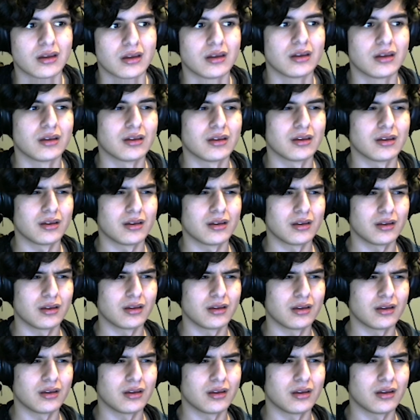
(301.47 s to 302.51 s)

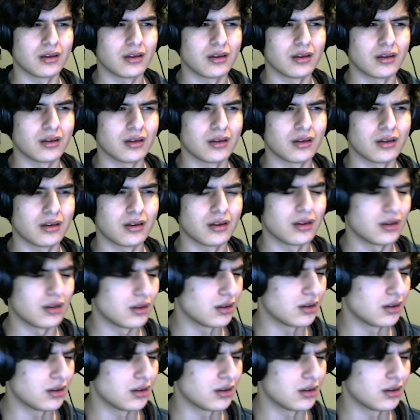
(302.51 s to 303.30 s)
No one is speaking in this clip.